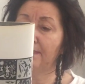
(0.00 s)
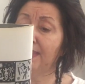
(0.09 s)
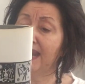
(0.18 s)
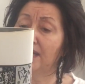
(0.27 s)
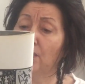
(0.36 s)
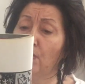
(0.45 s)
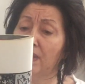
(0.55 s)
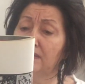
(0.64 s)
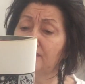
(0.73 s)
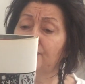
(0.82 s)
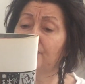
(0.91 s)
and made
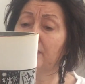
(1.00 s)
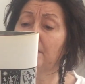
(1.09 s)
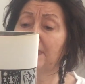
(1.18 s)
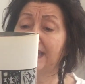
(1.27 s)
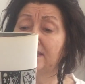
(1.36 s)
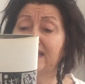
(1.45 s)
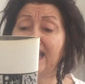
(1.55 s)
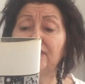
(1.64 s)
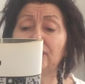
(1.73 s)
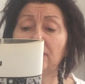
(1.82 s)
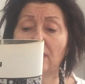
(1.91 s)
quilts for the
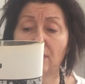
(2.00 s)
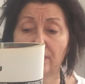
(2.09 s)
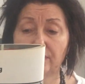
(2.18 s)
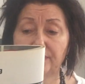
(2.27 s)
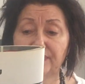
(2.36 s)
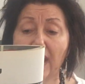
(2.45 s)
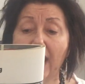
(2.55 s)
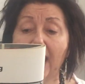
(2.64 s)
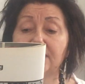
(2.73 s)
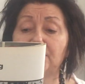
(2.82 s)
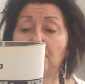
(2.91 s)
plantation owners
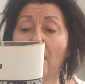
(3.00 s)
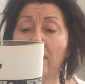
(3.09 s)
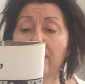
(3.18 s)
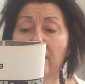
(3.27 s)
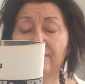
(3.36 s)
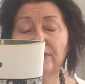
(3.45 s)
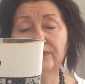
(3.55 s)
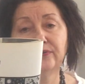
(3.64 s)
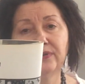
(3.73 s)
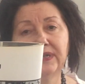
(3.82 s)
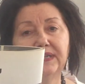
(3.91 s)
as part of her
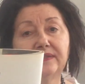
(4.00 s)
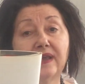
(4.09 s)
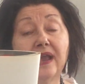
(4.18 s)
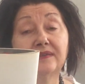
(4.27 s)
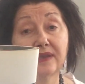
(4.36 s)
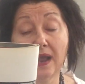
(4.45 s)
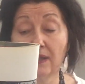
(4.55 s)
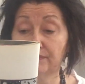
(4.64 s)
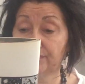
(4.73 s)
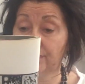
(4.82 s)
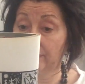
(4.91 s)
duties as a house